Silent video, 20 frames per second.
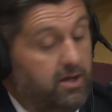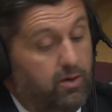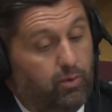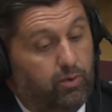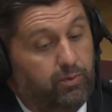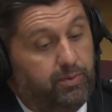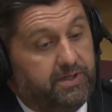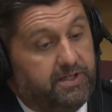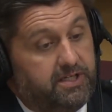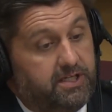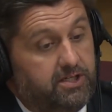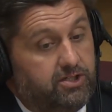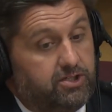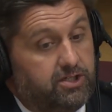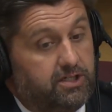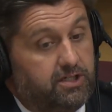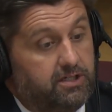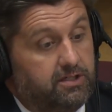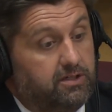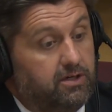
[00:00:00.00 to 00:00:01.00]
will be
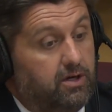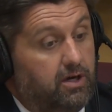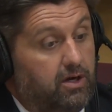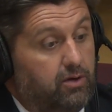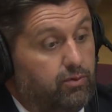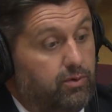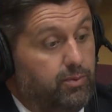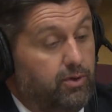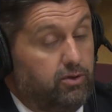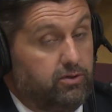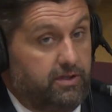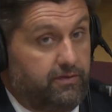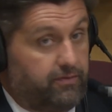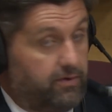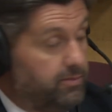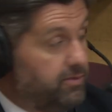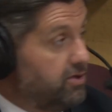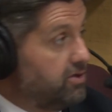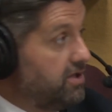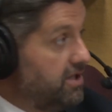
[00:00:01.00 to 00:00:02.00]
teaching remotely
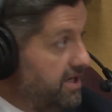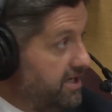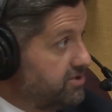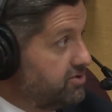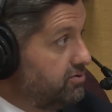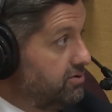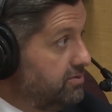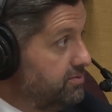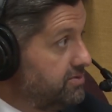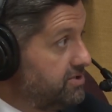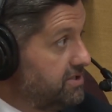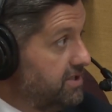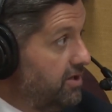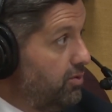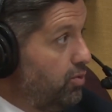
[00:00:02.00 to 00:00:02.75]
from their classrooms.